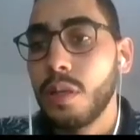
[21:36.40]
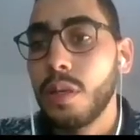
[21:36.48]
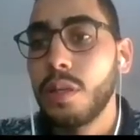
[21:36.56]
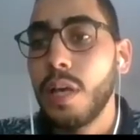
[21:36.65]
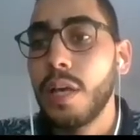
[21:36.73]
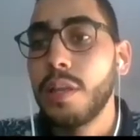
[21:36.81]

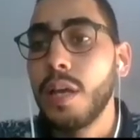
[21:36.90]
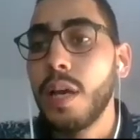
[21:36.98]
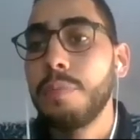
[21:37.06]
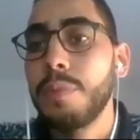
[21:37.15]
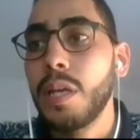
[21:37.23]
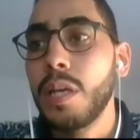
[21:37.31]
the
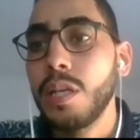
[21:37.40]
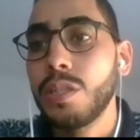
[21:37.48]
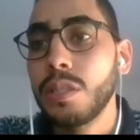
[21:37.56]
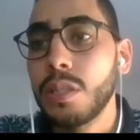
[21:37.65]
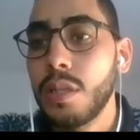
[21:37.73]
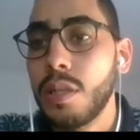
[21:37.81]

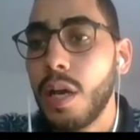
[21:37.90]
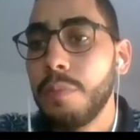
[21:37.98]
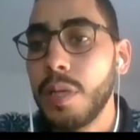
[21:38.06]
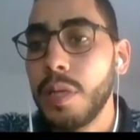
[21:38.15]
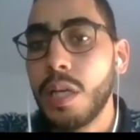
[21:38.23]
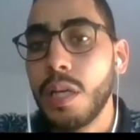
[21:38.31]
application
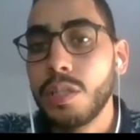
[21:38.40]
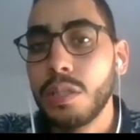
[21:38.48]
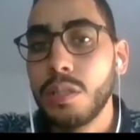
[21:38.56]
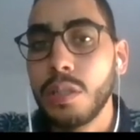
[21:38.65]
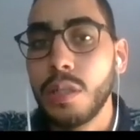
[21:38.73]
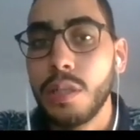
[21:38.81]

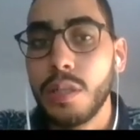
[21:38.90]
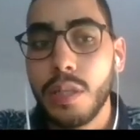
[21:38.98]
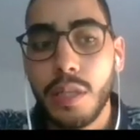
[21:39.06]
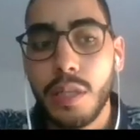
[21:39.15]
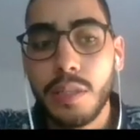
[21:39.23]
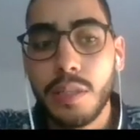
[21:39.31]

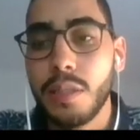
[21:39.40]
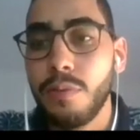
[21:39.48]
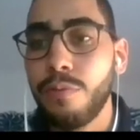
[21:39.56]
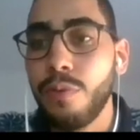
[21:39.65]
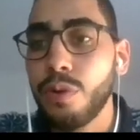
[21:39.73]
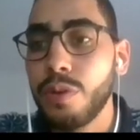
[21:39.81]
is
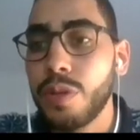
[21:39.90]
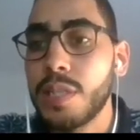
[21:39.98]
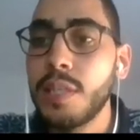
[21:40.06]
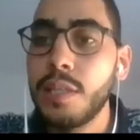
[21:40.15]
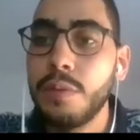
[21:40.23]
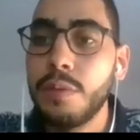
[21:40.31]
for the
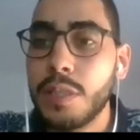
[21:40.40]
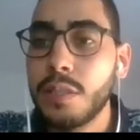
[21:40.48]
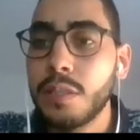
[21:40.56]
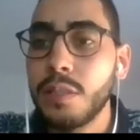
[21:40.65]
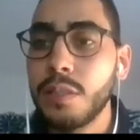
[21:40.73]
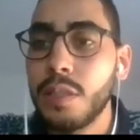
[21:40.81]
sediments.
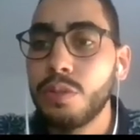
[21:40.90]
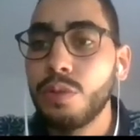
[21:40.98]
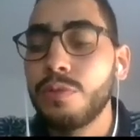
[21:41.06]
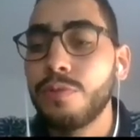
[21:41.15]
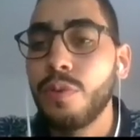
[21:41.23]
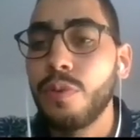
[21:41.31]
It's
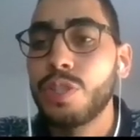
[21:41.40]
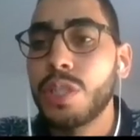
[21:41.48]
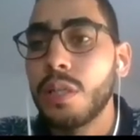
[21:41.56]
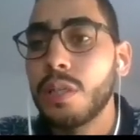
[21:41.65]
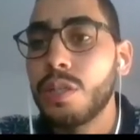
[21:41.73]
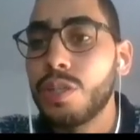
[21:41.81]
not for
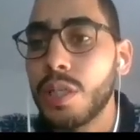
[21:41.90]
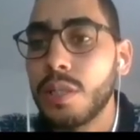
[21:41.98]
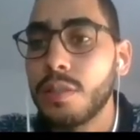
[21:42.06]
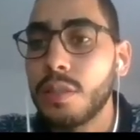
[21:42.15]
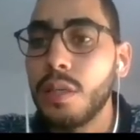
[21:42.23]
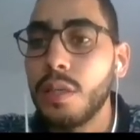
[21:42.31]

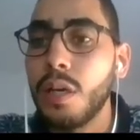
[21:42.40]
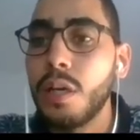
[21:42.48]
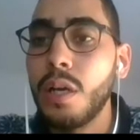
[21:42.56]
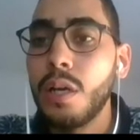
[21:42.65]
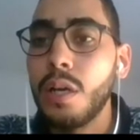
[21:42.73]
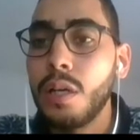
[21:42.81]
shells,
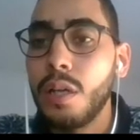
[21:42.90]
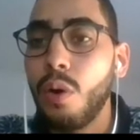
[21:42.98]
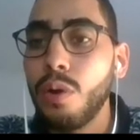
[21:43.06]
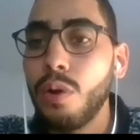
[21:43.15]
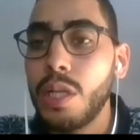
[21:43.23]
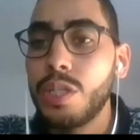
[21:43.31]

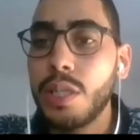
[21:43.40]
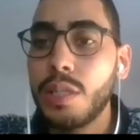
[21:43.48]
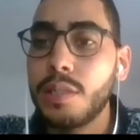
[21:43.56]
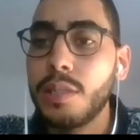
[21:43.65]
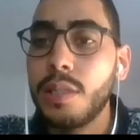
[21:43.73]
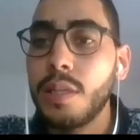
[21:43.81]
only
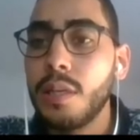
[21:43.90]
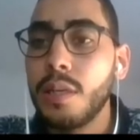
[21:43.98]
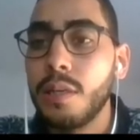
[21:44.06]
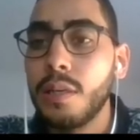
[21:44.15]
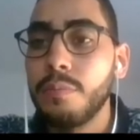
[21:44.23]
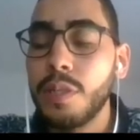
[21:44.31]
shells,
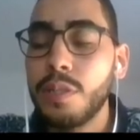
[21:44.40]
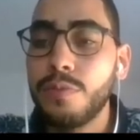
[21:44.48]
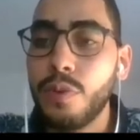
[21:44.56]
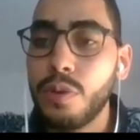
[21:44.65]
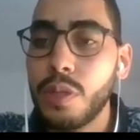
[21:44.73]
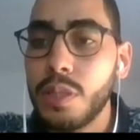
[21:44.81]
but
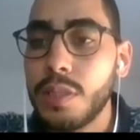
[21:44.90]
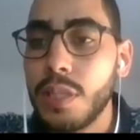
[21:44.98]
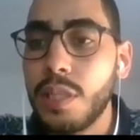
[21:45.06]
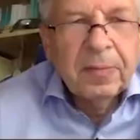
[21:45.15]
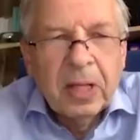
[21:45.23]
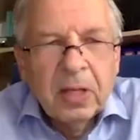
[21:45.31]
for
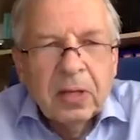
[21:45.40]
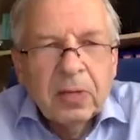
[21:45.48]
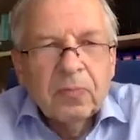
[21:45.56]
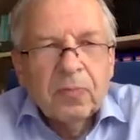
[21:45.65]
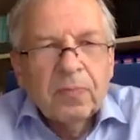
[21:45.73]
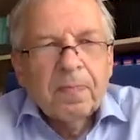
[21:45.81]
sediments
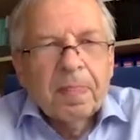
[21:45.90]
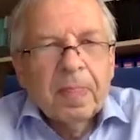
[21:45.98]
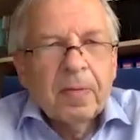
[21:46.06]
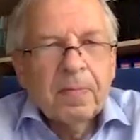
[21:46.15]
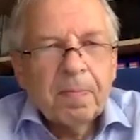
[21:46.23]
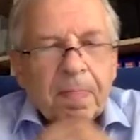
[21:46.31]
with
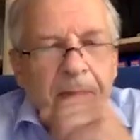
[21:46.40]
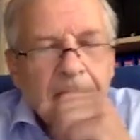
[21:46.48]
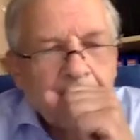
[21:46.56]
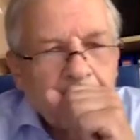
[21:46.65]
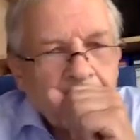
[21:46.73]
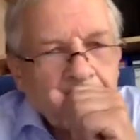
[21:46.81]

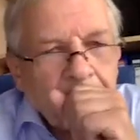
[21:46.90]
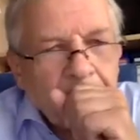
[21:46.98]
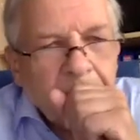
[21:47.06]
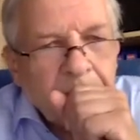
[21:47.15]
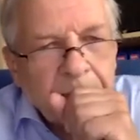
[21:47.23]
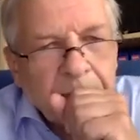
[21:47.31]

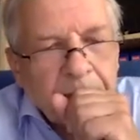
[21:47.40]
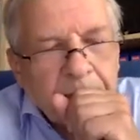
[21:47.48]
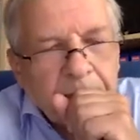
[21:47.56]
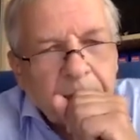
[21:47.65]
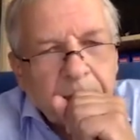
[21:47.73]
including shells.